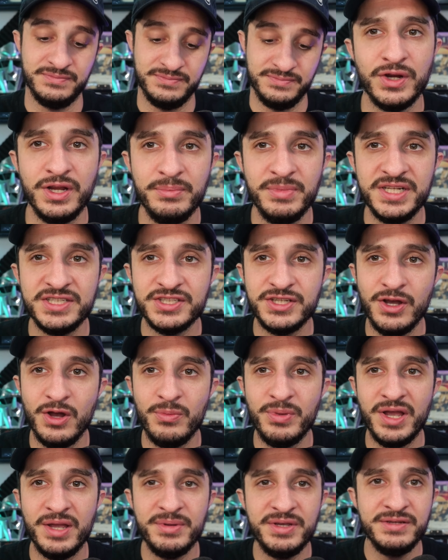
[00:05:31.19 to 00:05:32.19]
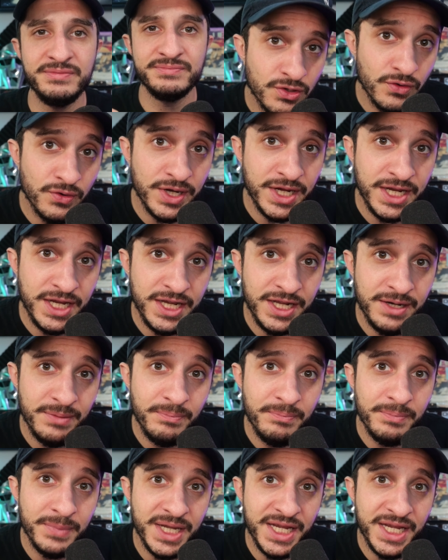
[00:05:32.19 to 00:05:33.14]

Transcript: Green means go, baby. Green